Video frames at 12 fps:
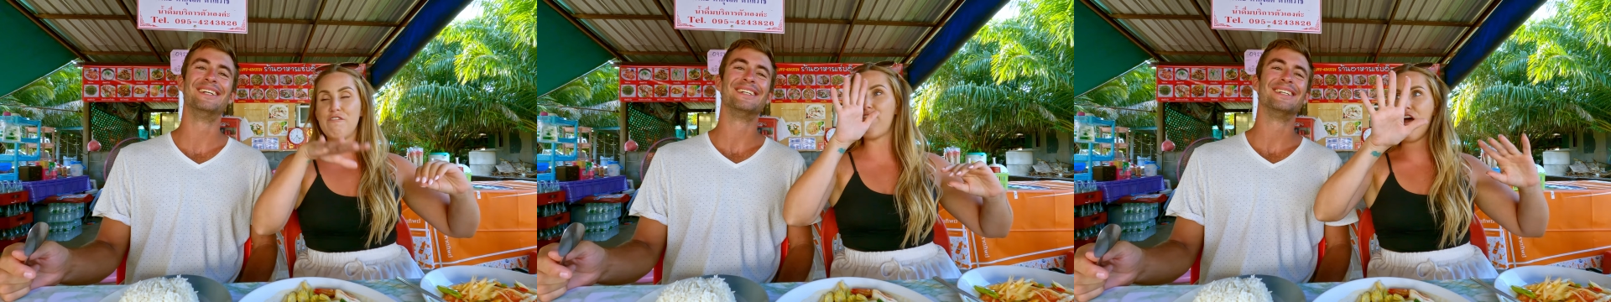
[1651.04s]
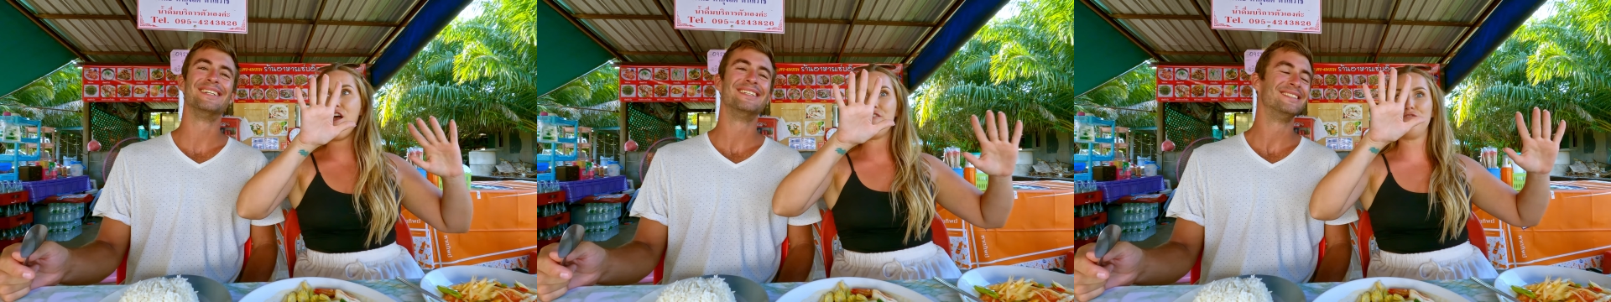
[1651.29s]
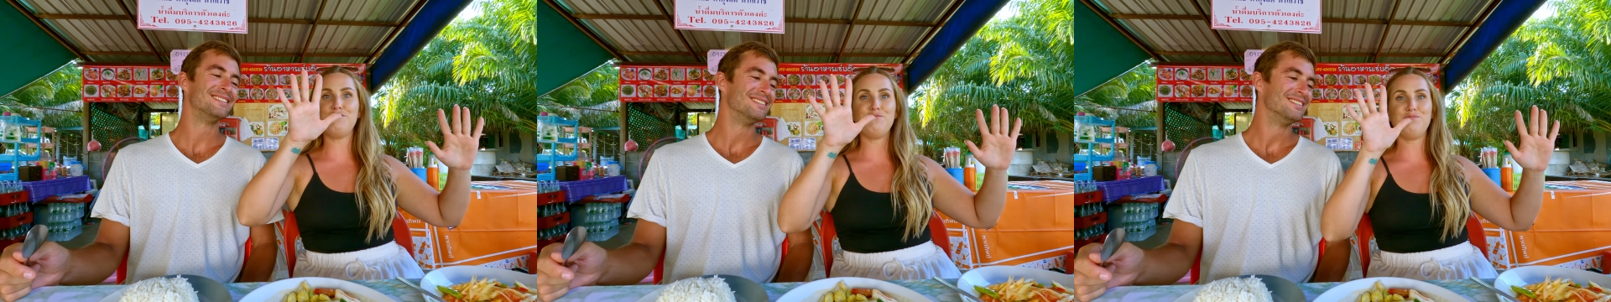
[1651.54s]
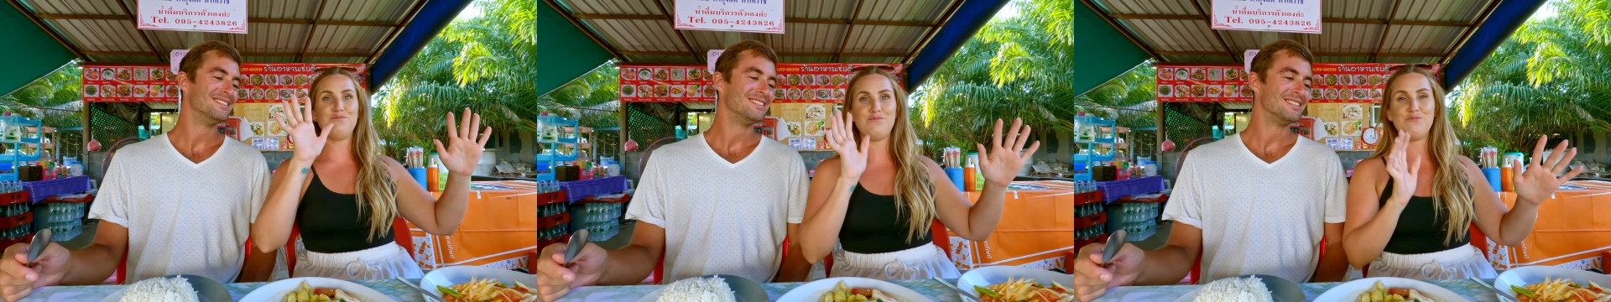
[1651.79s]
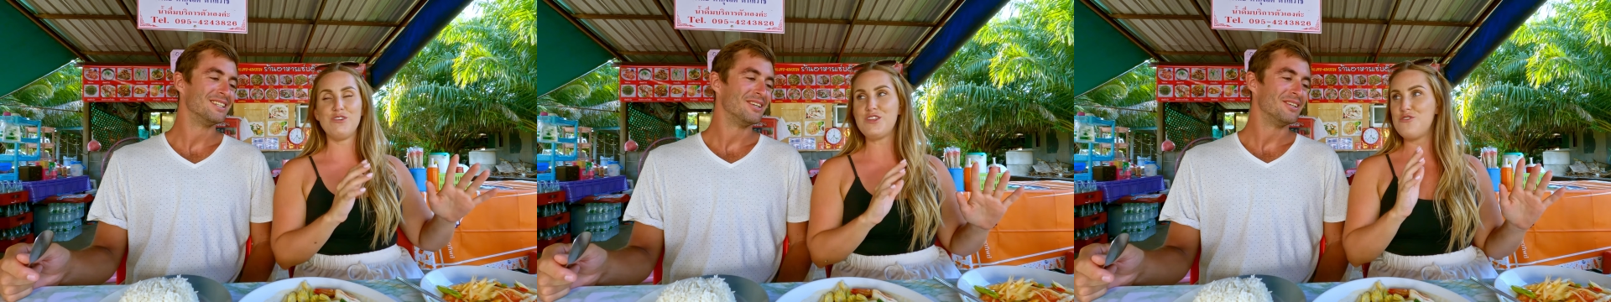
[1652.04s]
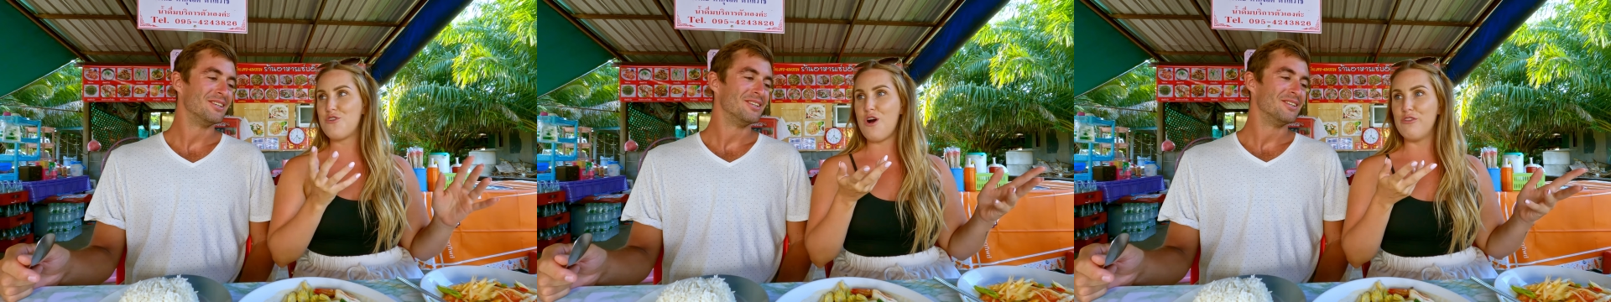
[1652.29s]
Speaker 1: the five, what do
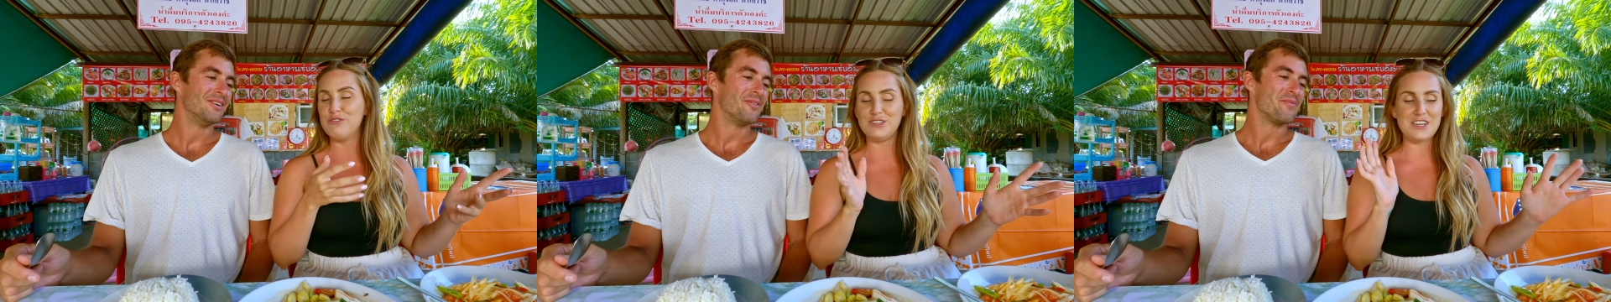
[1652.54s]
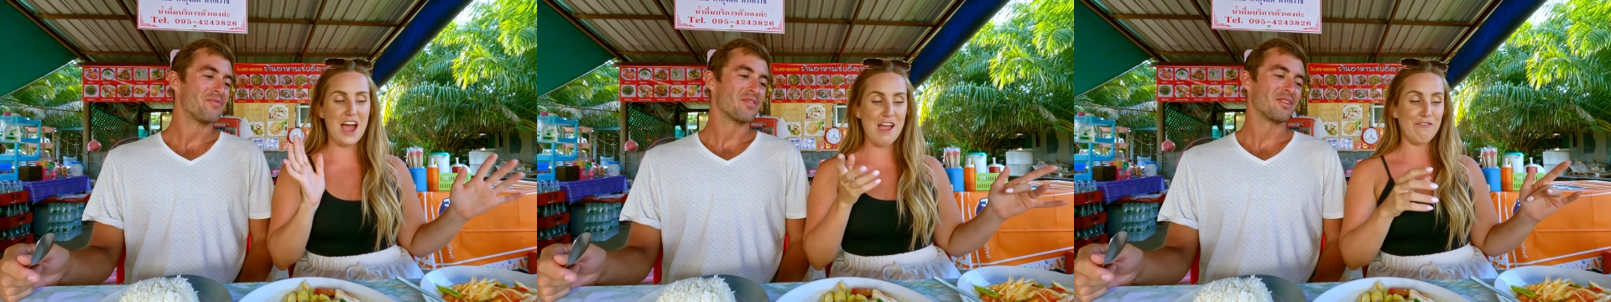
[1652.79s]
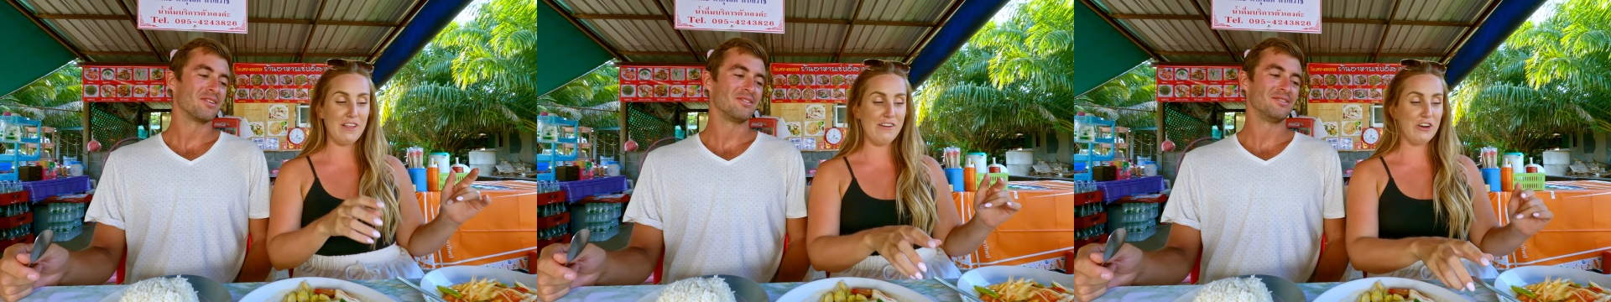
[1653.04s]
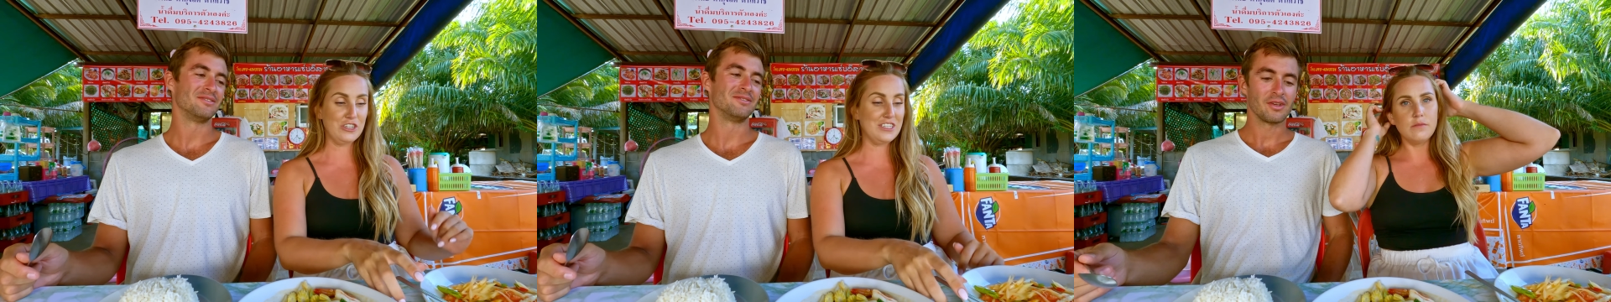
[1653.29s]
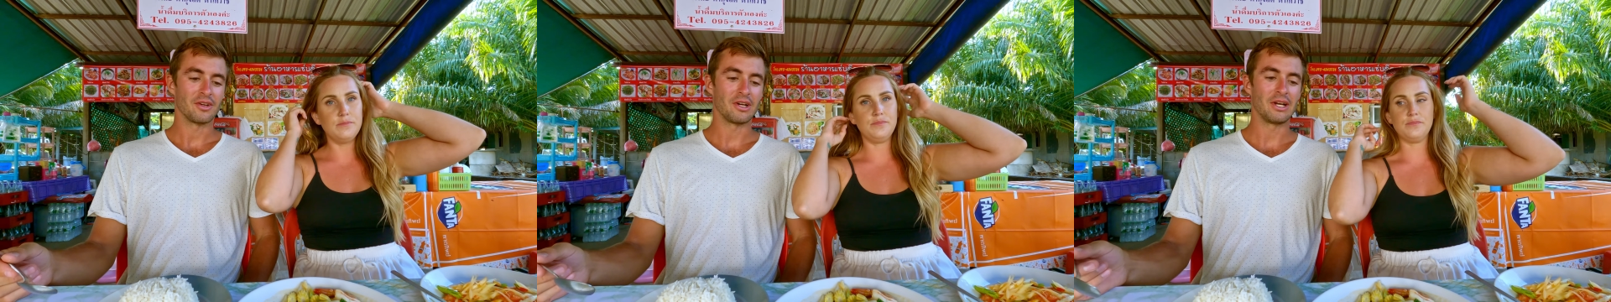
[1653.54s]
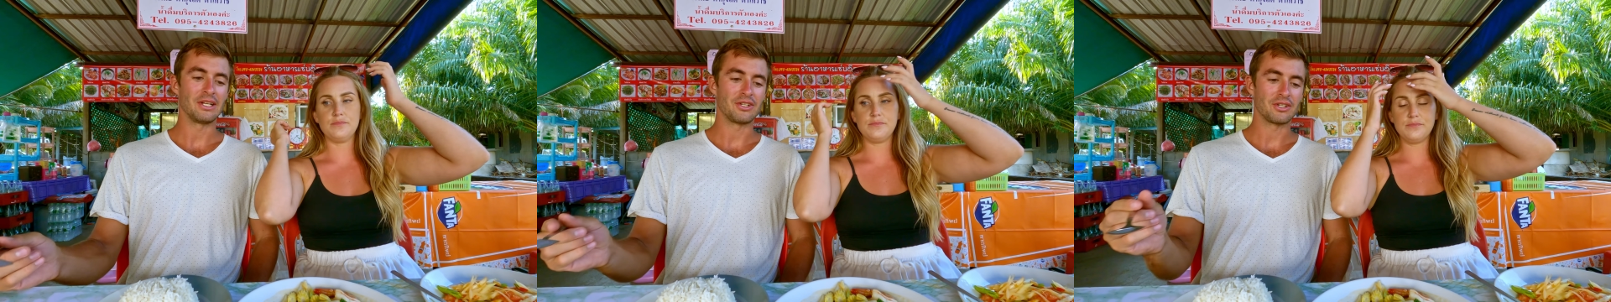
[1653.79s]
you call those Thai flavors?
Speaker 2: All
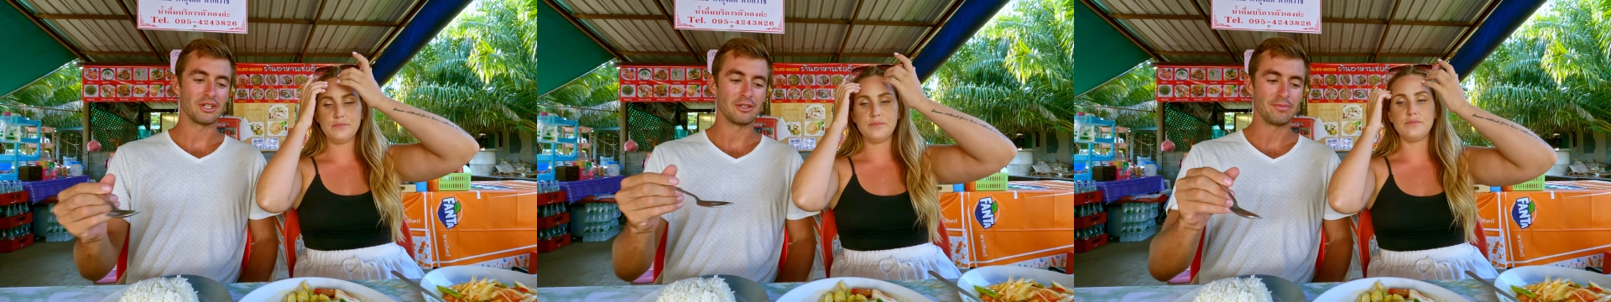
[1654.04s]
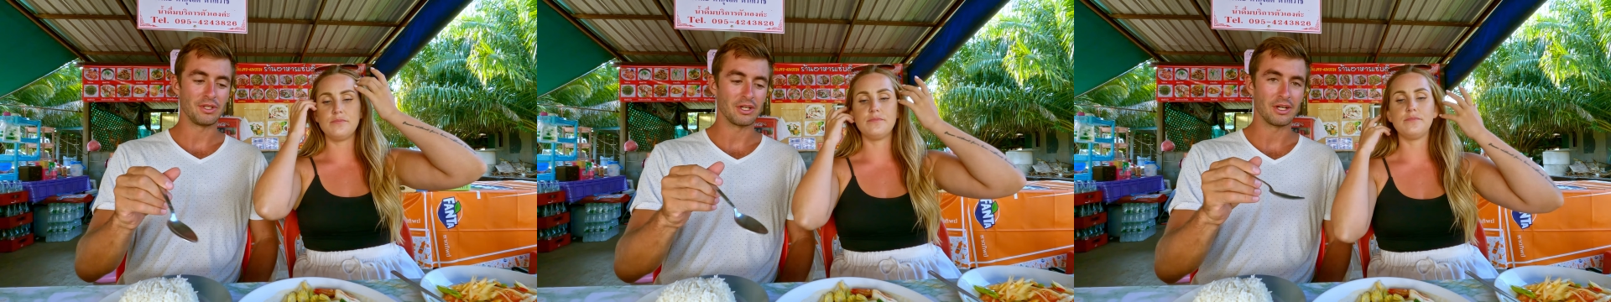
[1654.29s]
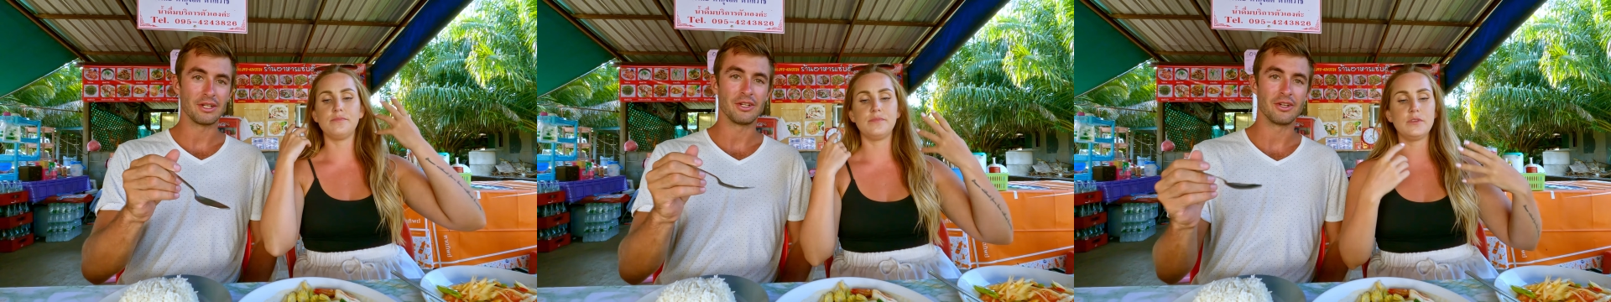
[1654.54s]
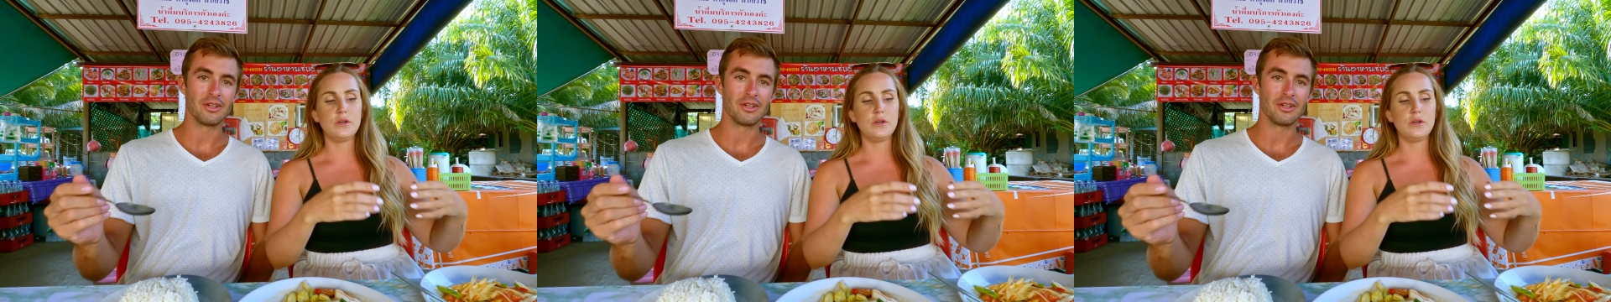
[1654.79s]
right, Shelbs, you got your